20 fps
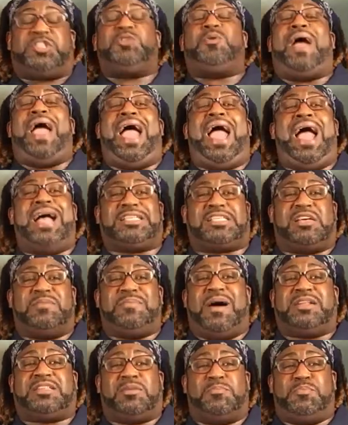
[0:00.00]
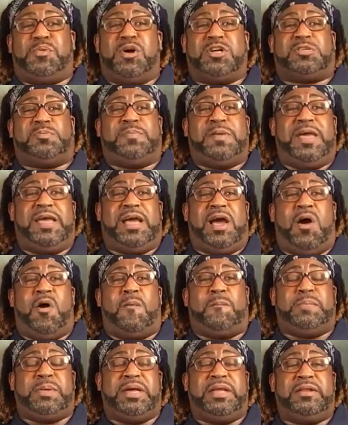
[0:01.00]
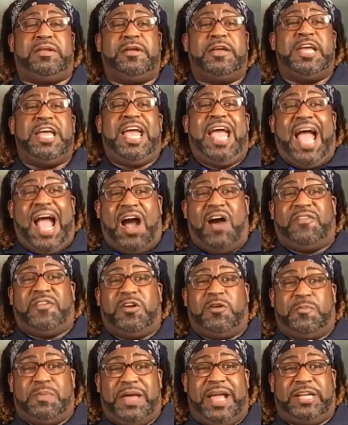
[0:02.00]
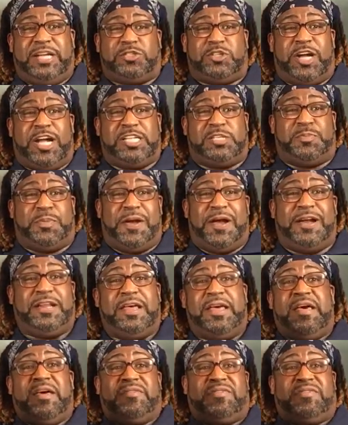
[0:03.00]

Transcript: You ask about the books being open, how they're being transparent.